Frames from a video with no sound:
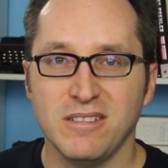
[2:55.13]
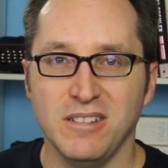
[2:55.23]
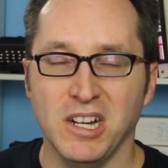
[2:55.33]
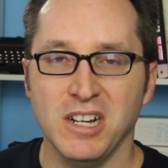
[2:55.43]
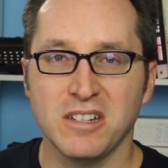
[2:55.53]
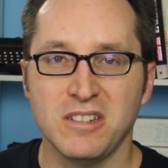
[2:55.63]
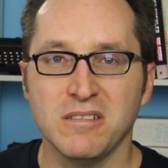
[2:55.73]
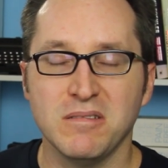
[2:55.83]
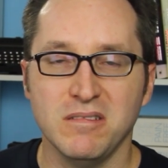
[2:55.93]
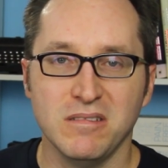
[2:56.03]
dogs
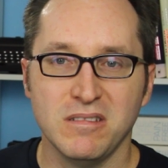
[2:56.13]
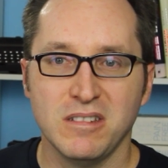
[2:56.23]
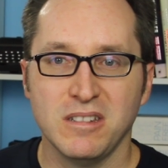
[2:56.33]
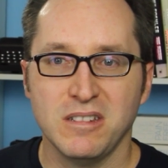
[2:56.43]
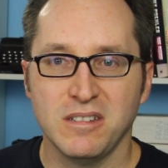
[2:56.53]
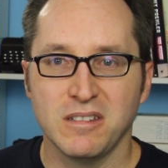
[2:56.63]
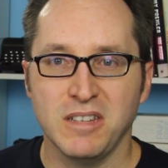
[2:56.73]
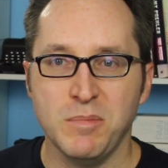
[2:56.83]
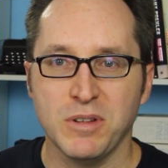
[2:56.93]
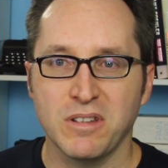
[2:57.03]
to
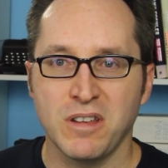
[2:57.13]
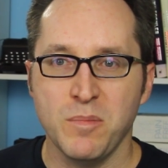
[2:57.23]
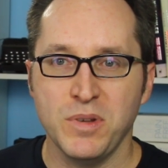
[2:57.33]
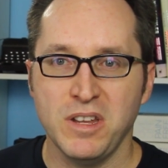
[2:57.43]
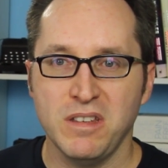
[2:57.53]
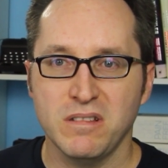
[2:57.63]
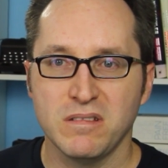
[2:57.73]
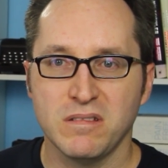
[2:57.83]
keep us company.